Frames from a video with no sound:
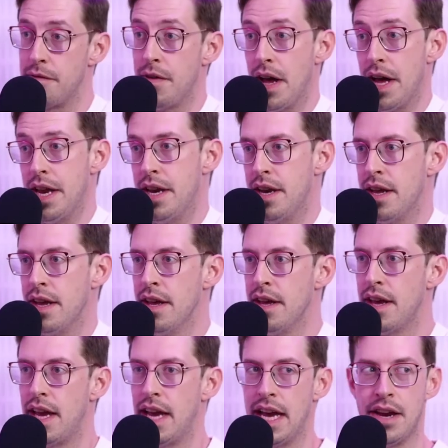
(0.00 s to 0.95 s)
be fun
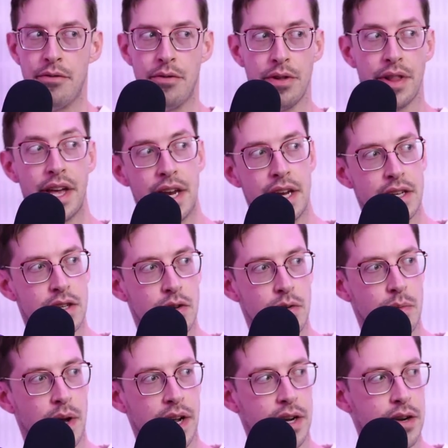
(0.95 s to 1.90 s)
and related
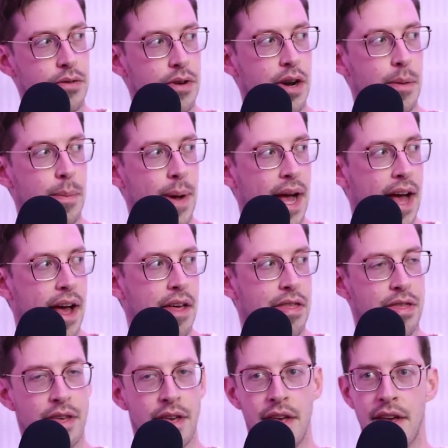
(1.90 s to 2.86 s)
to my career
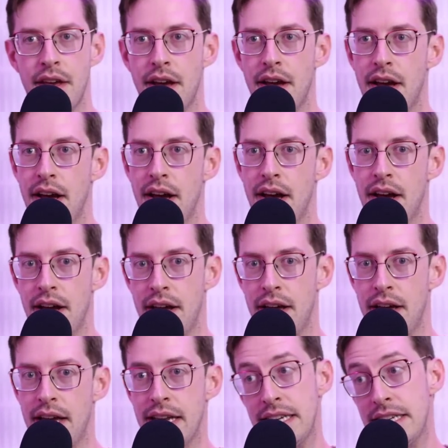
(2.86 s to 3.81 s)
path
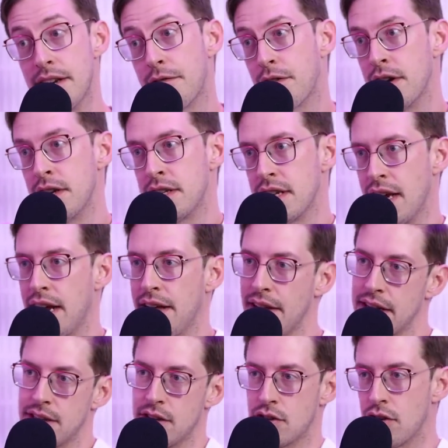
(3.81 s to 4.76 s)
and different. And
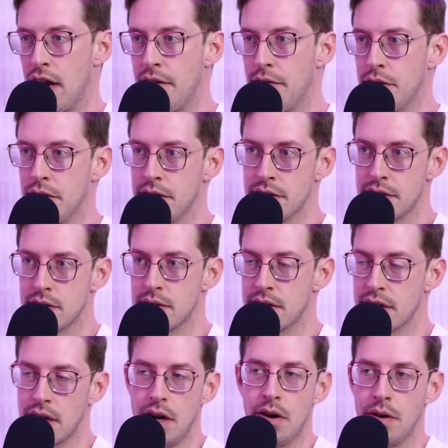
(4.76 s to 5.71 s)
I like to travel.
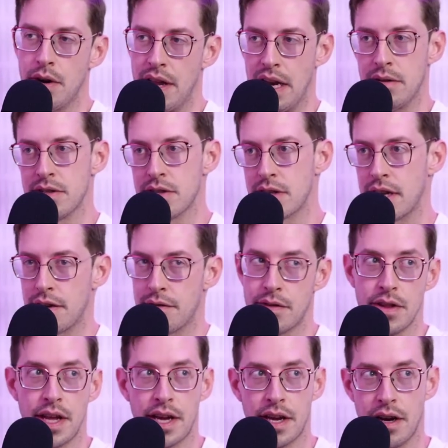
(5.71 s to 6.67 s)
So I was like, and I was
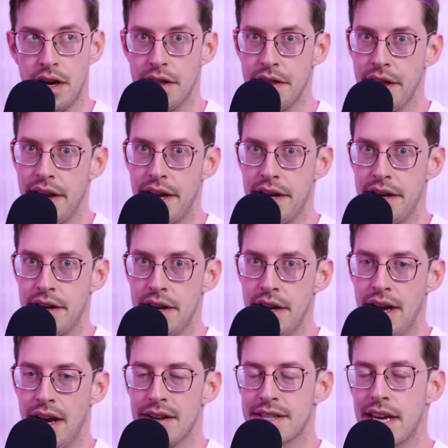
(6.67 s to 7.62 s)
looking for like online.
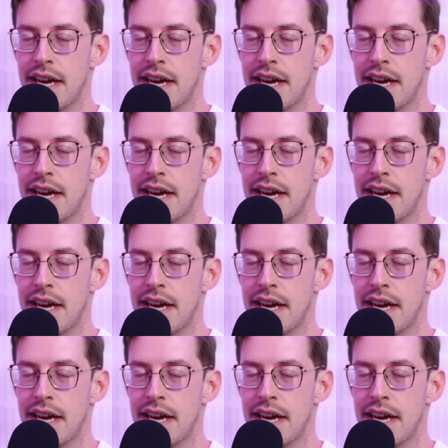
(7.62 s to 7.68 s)
I